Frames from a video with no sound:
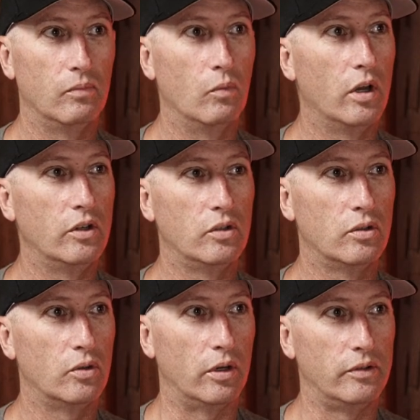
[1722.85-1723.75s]
What is your
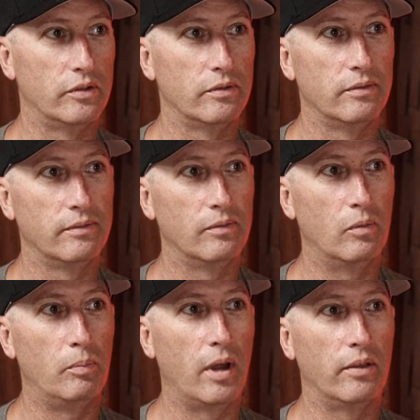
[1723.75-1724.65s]
choice?
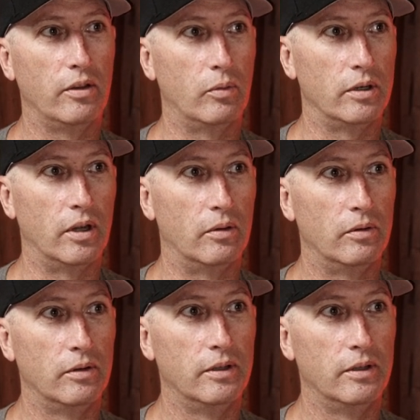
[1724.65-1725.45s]
What path you want to go?